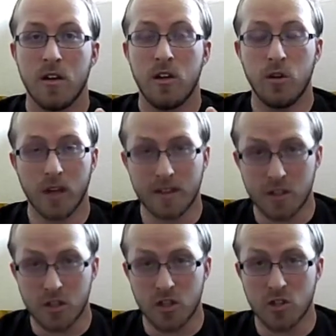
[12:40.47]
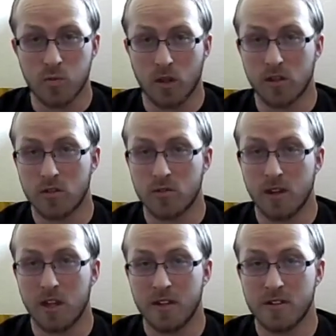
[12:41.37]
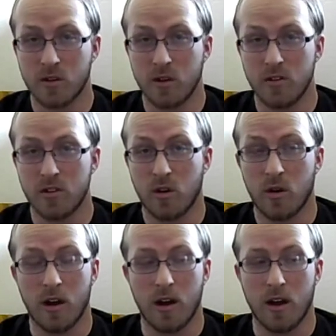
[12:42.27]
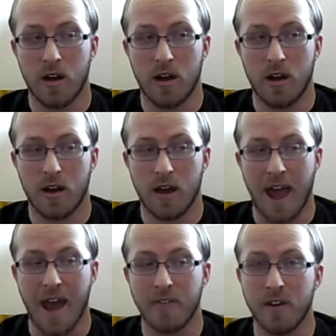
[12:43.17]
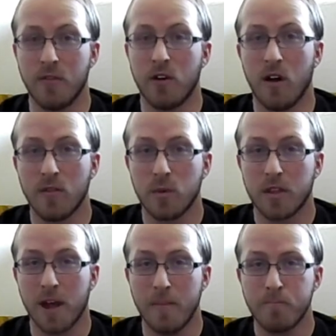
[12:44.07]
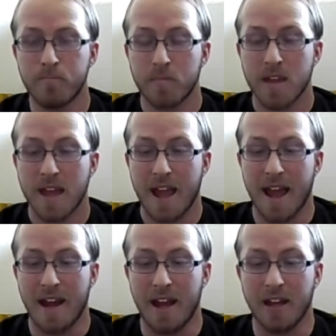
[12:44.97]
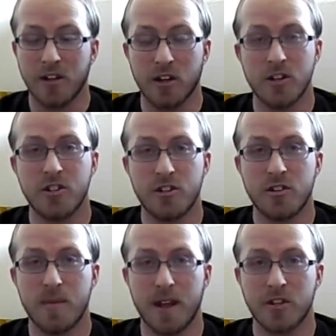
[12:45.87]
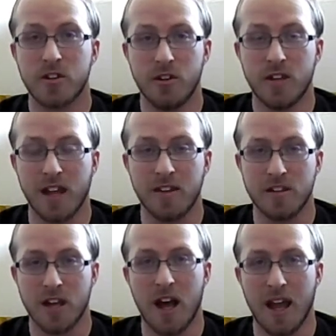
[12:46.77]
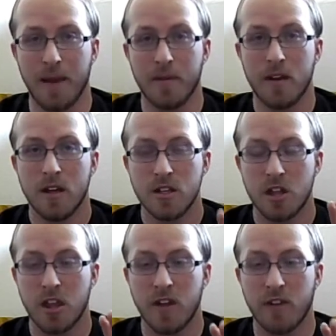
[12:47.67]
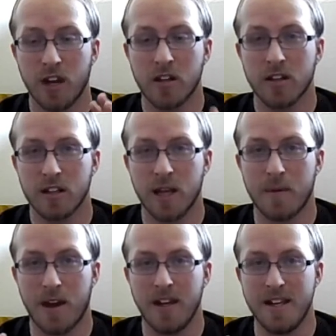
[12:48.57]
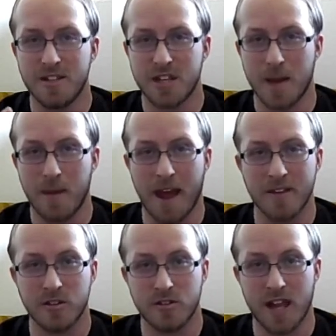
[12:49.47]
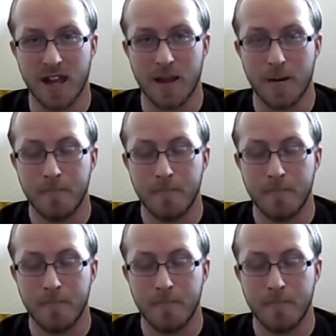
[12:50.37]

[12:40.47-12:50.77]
You get to choose what those three things are going to have involved with them. And I encourage you to make sure you take the time to think very clearly about each step as you take it.